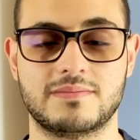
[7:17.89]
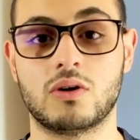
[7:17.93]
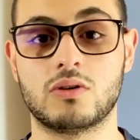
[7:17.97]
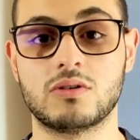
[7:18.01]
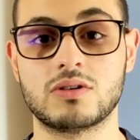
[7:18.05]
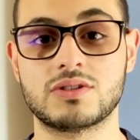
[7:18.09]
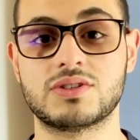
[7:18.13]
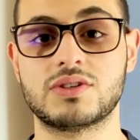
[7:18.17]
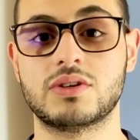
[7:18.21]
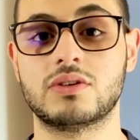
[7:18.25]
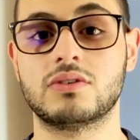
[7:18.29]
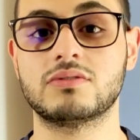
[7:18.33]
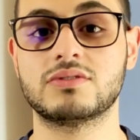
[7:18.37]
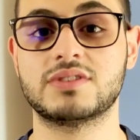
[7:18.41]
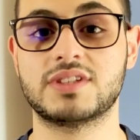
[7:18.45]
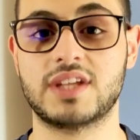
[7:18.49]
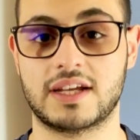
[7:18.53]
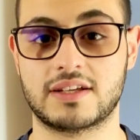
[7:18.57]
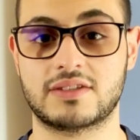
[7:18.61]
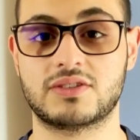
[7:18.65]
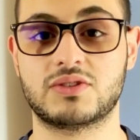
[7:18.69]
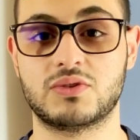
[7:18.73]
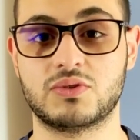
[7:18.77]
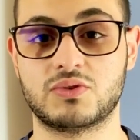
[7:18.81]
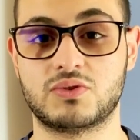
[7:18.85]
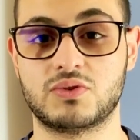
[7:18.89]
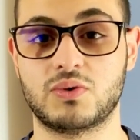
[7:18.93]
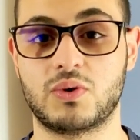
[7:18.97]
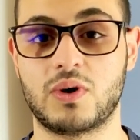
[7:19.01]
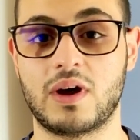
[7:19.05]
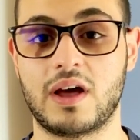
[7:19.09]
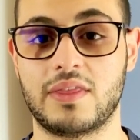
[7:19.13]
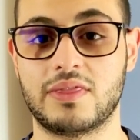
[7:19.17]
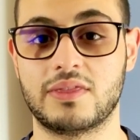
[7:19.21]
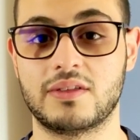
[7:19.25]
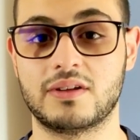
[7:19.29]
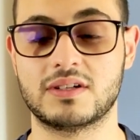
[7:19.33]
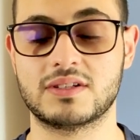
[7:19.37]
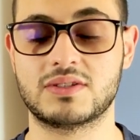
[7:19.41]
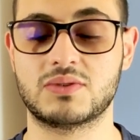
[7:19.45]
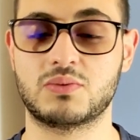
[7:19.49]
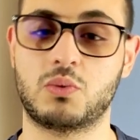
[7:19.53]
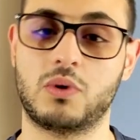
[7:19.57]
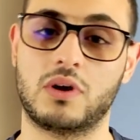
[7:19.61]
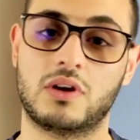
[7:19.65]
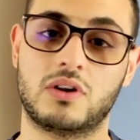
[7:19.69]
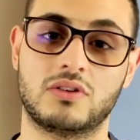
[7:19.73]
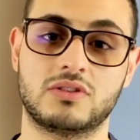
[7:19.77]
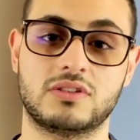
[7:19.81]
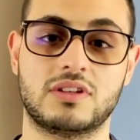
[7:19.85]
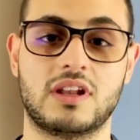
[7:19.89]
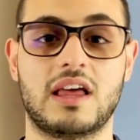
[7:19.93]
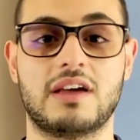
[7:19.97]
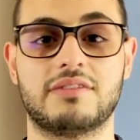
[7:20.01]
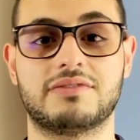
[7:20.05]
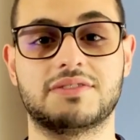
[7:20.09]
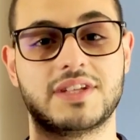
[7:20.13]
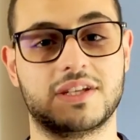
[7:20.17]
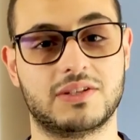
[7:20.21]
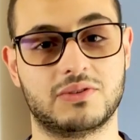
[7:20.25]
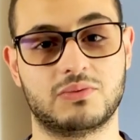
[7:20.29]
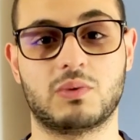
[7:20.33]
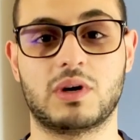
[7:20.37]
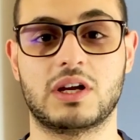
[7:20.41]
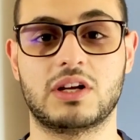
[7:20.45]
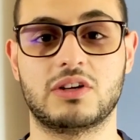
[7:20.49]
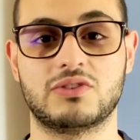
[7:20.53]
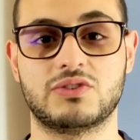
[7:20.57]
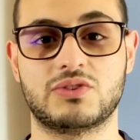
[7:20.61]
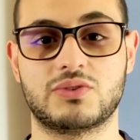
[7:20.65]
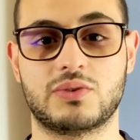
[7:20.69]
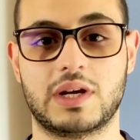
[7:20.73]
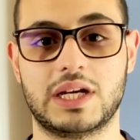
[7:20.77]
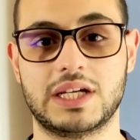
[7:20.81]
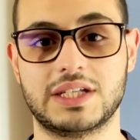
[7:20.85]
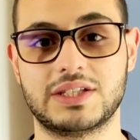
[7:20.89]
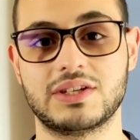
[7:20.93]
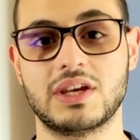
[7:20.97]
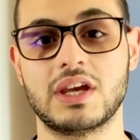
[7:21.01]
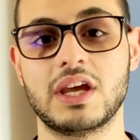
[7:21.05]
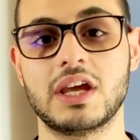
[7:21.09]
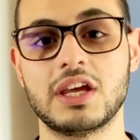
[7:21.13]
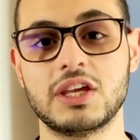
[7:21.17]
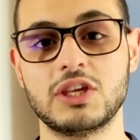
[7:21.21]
Also, thanks to 2 handles, one on the left and one on the right,